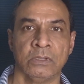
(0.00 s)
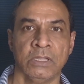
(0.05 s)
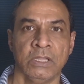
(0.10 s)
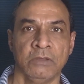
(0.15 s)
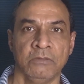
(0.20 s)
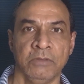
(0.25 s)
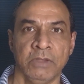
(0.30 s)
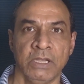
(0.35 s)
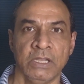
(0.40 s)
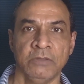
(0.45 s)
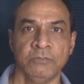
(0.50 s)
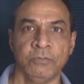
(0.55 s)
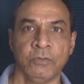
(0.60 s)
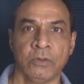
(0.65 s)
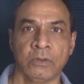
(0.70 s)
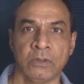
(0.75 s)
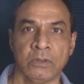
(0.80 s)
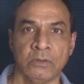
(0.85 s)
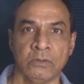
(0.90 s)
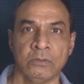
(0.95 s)
They are waiting
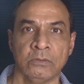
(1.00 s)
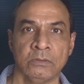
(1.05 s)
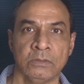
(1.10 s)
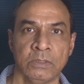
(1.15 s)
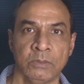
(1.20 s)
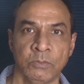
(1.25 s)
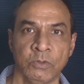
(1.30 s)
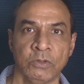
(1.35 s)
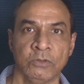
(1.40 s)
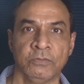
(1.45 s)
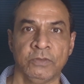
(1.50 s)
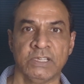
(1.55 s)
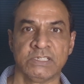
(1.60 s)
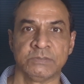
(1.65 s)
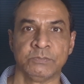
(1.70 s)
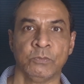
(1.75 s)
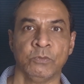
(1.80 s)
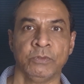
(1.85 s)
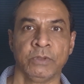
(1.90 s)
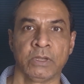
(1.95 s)
for, among
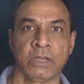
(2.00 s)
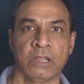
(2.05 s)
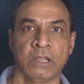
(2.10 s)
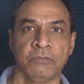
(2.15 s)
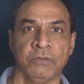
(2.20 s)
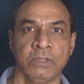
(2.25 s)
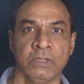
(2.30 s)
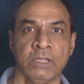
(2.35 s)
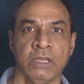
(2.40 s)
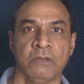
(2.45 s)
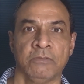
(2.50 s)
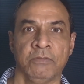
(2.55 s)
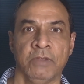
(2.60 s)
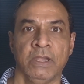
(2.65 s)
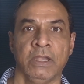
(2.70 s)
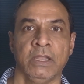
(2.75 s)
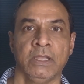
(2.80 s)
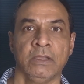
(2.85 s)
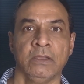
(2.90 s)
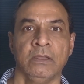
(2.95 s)
fast moving traffic, they are
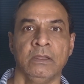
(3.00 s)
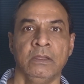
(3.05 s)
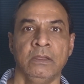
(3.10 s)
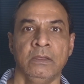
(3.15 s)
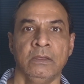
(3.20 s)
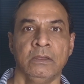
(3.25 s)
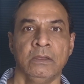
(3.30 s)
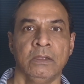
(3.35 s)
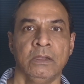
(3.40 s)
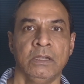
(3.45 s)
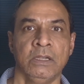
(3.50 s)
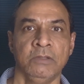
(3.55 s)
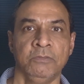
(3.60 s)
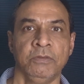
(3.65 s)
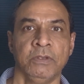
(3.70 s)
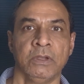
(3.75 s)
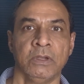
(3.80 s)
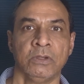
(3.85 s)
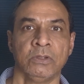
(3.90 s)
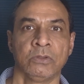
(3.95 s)
finding it
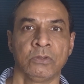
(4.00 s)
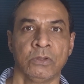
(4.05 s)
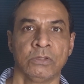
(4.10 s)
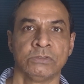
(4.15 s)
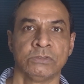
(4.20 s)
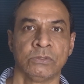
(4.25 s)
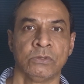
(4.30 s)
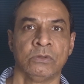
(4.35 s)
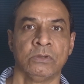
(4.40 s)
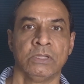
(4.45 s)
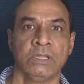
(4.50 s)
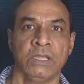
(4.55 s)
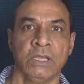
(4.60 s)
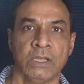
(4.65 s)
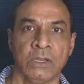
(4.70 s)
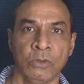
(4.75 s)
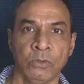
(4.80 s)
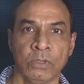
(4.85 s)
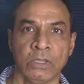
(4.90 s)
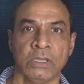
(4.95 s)
difficult to cross the road. They
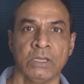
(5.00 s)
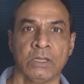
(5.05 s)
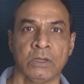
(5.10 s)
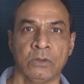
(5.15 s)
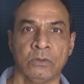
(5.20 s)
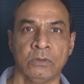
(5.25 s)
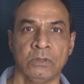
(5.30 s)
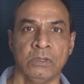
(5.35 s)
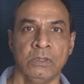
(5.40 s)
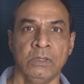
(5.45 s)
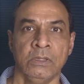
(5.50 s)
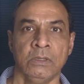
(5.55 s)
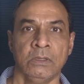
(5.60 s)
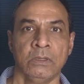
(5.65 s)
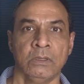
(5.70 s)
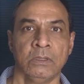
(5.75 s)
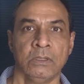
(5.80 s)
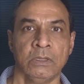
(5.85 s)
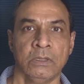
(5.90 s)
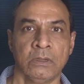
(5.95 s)
are looking around,
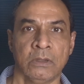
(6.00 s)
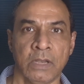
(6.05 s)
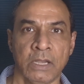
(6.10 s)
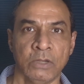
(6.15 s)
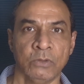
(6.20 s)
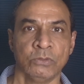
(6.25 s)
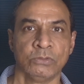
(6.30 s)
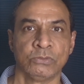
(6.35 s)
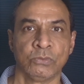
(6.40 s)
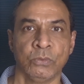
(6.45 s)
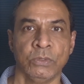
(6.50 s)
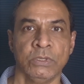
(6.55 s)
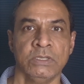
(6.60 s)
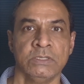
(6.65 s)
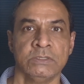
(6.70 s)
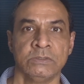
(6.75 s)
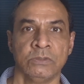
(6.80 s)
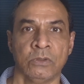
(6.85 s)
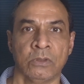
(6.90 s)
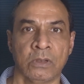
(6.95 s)
try to
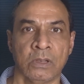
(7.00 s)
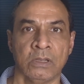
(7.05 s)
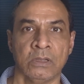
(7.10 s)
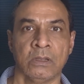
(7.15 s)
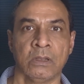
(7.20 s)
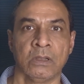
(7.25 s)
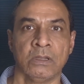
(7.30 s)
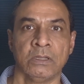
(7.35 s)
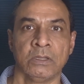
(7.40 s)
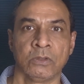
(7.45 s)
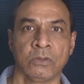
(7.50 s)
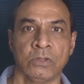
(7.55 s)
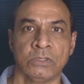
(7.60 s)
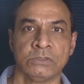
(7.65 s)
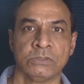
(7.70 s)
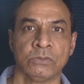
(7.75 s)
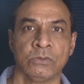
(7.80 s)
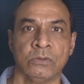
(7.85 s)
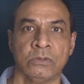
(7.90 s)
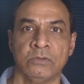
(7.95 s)
squeeze or run across
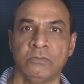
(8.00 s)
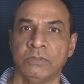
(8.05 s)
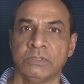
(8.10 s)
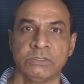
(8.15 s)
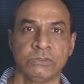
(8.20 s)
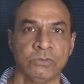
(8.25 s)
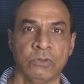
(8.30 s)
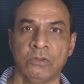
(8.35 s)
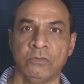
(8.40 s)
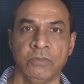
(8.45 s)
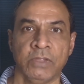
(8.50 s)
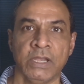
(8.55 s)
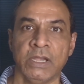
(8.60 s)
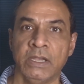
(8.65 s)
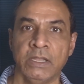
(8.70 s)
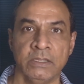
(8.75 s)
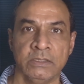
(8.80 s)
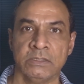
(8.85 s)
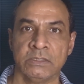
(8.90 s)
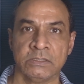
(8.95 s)
the road, which is all very
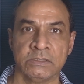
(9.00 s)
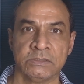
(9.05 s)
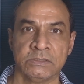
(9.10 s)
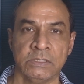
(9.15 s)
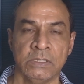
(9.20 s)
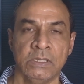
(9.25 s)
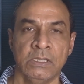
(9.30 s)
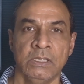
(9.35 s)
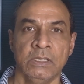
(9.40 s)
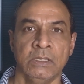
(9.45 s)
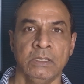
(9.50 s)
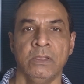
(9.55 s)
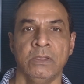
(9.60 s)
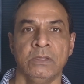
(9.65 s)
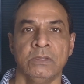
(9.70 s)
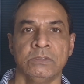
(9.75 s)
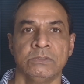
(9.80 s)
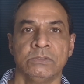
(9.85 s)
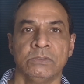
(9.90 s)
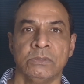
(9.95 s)
dangerous.
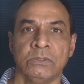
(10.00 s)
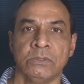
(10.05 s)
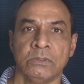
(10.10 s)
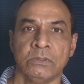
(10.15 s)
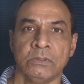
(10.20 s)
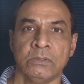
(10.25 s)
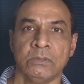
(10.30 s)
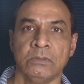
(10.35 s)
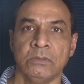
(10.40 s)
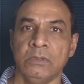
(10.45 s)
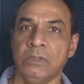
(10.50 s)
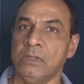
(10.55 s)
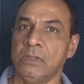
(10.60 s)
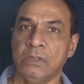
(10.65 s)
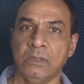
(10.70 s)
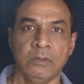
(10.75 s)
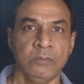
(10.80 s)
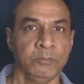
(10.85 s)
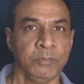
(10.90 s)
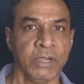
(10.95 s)
So
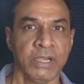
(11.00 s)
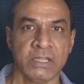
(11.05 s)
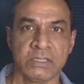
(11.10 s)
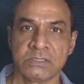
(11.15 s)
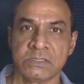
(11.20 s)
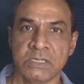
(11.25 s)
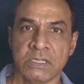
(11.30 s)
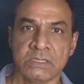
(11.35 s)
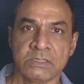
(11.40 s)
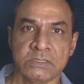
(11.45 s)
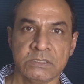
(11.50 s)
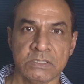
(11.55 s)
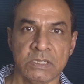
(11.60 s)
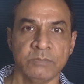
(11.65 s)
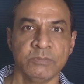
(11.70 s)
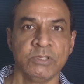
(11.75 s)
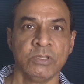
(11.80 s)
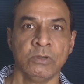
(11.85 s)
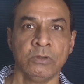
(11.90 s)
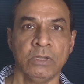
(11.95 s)
Pedestrians,
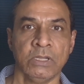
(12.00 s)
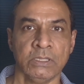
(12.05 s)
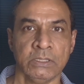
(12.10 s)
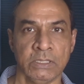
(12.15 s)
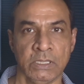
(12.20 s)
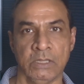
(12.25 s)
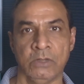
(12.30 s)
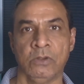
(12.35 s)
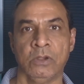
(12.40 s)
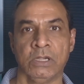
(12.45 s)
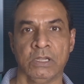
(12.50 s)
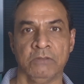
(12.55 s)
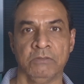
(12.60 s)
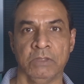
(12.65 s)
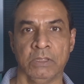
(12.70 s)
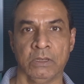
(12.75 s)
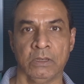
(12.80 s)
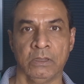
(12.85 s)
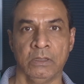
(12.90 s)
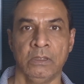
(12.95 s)
absolutely, they are not
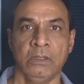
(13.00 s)
aware.